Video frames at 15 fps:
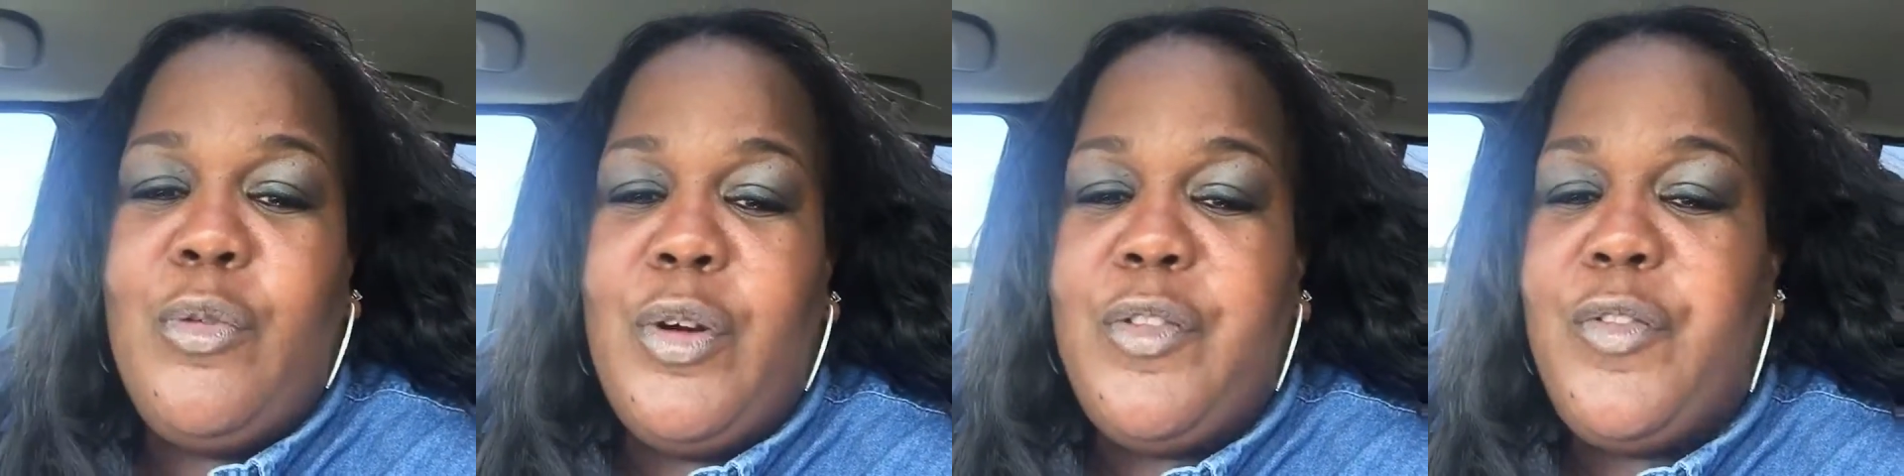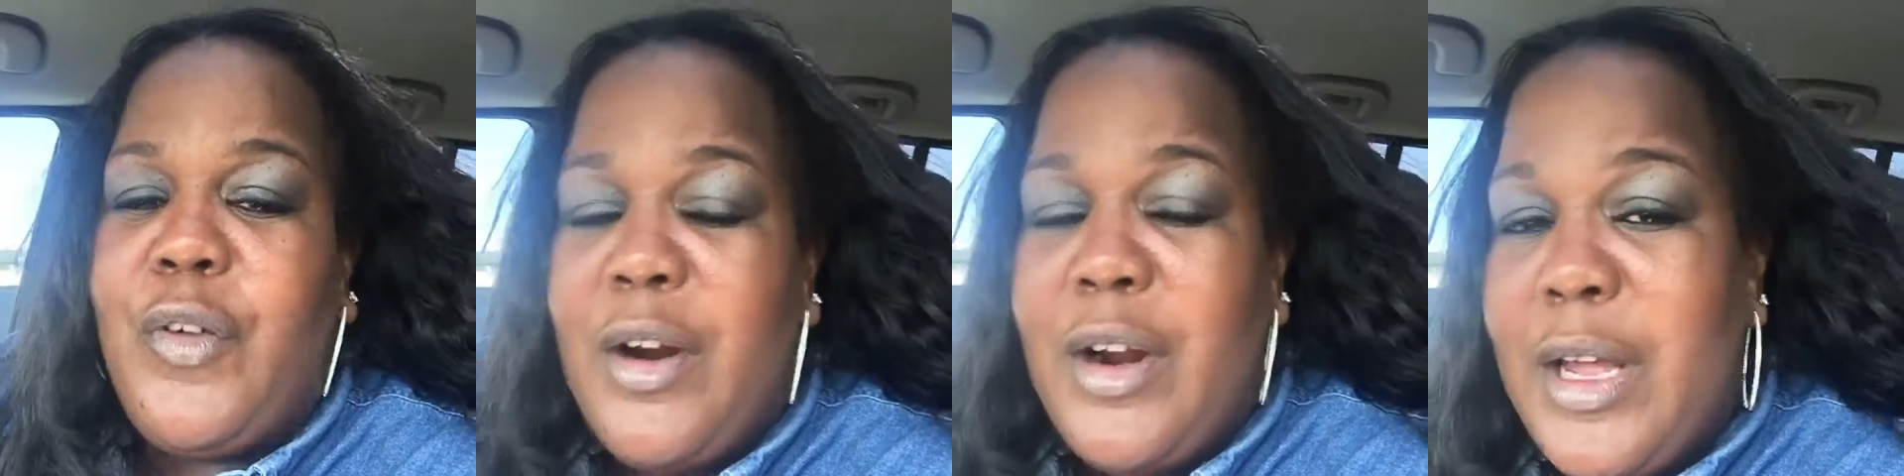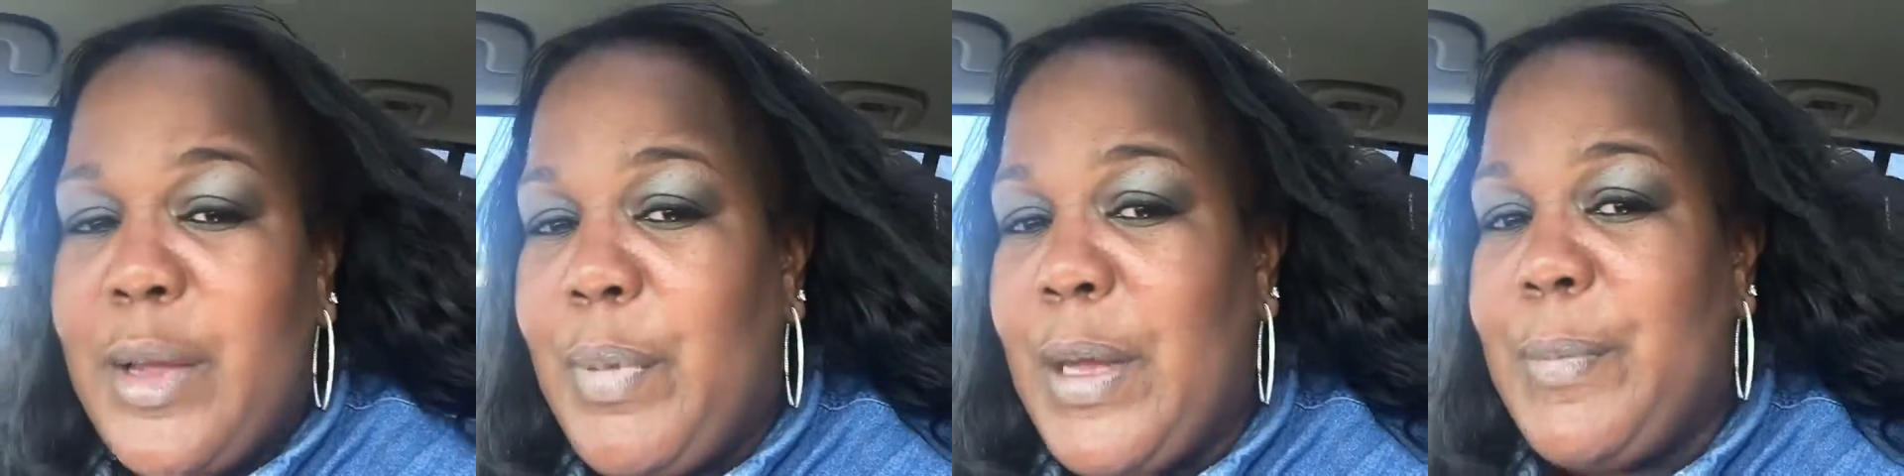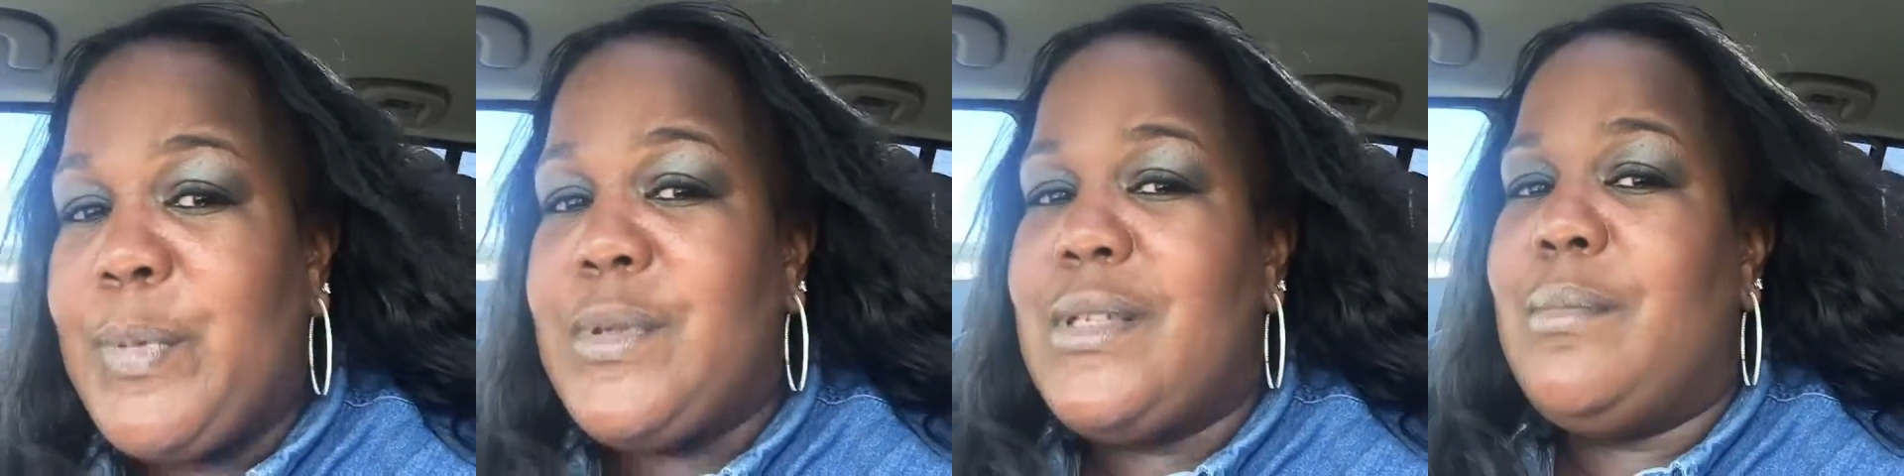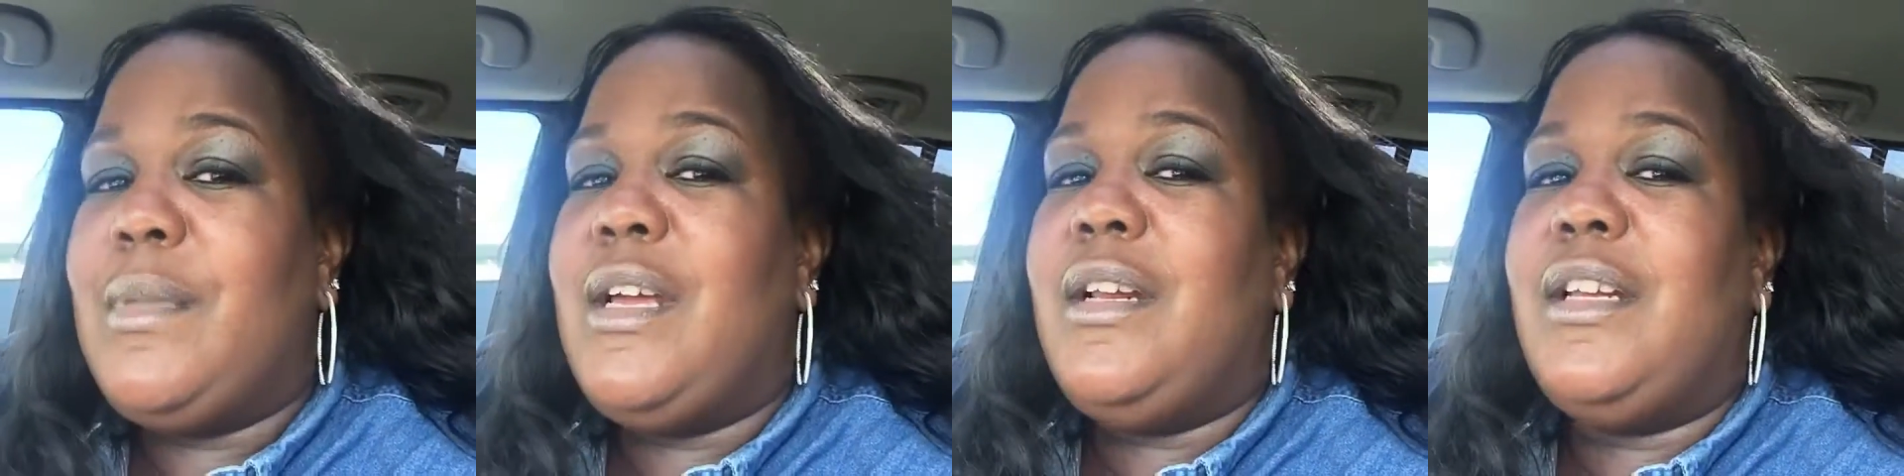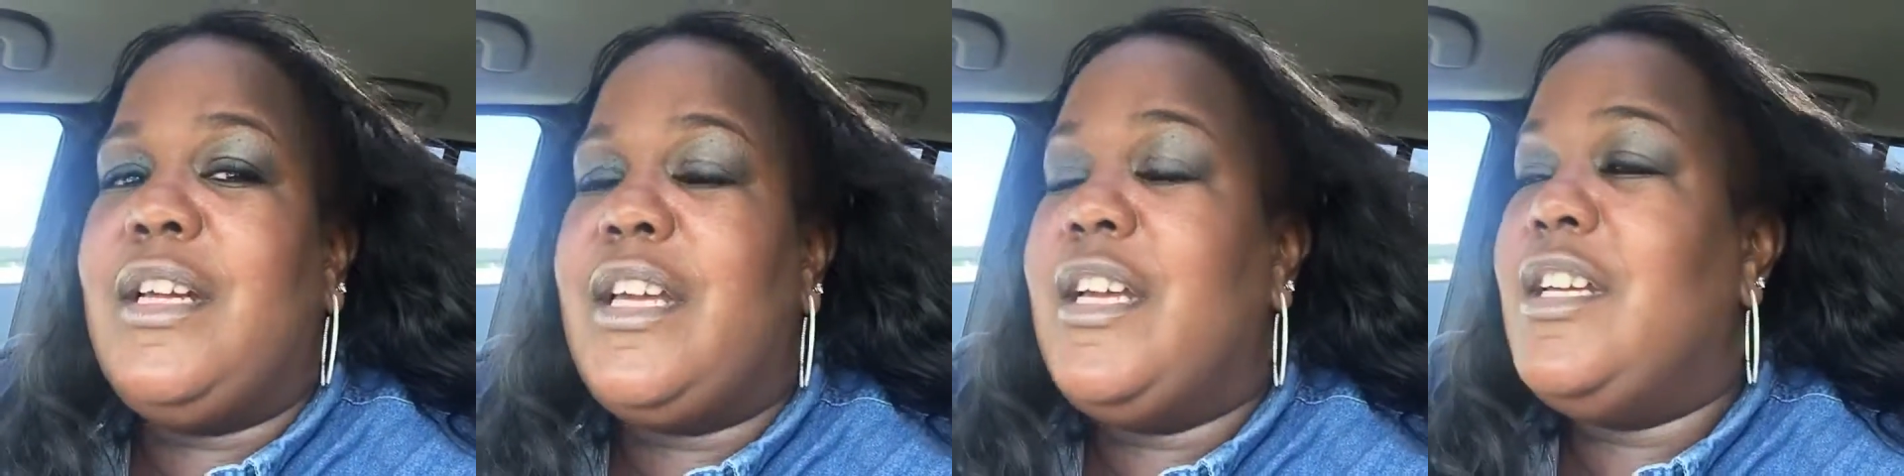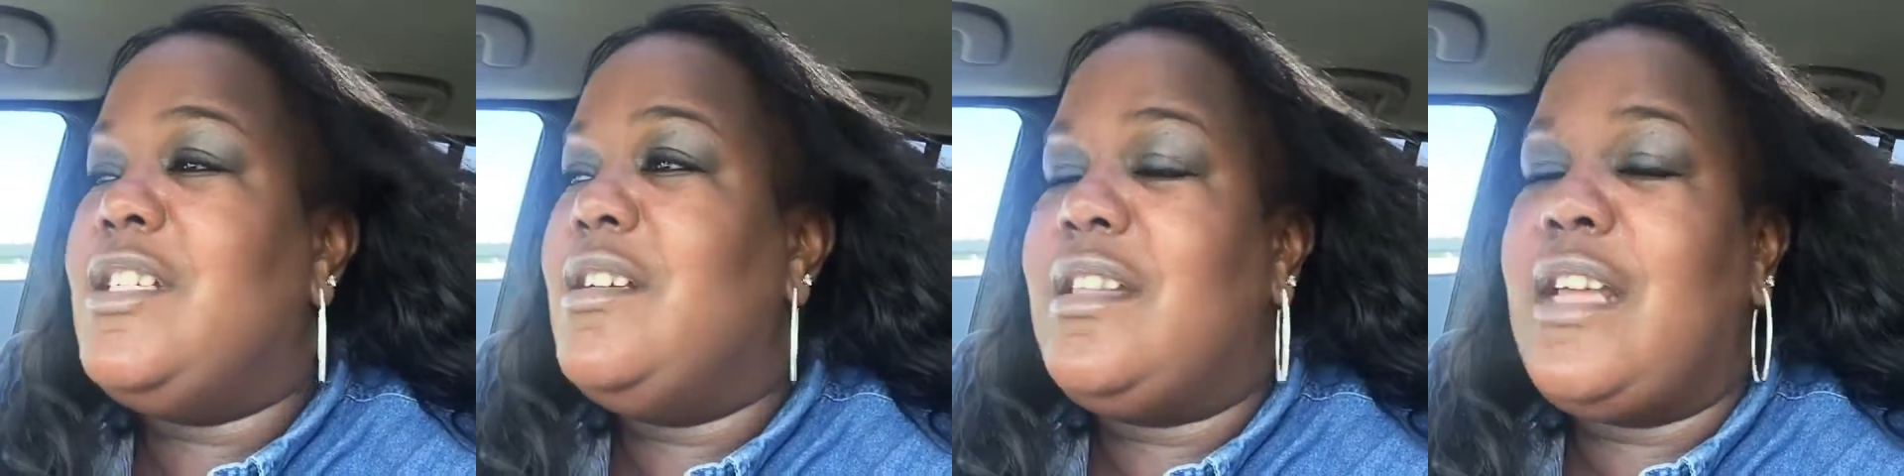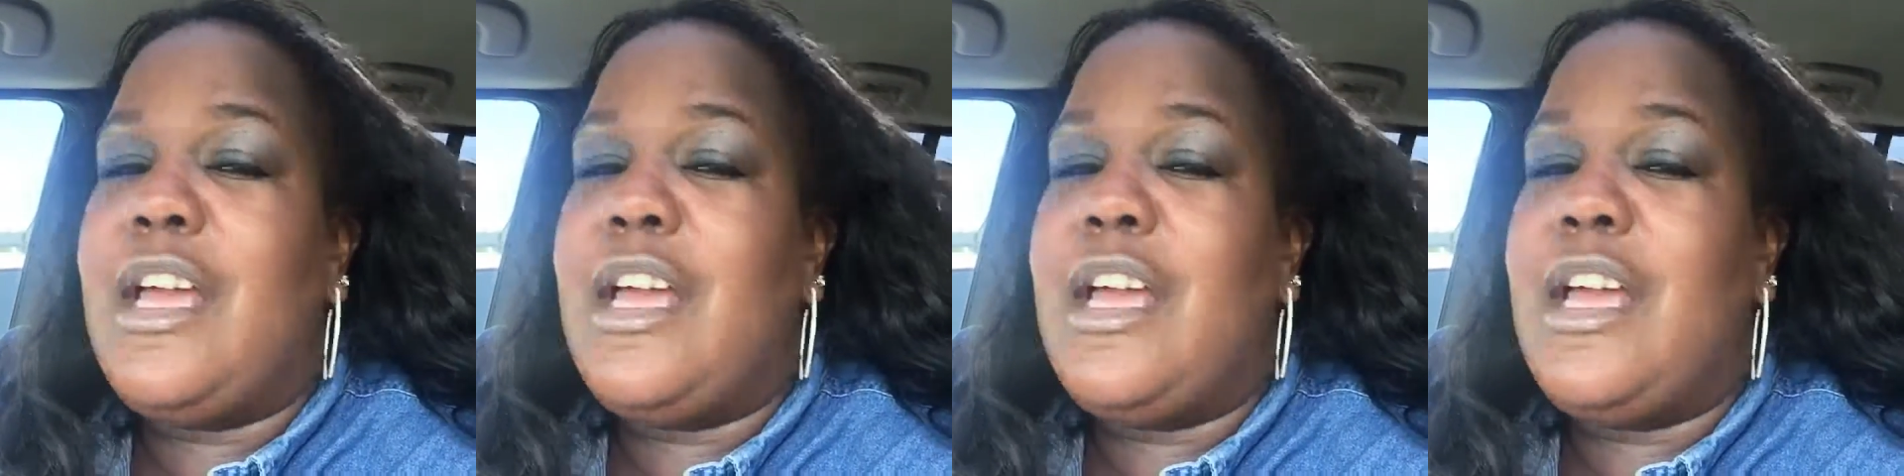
referring people to me, Lakeisha.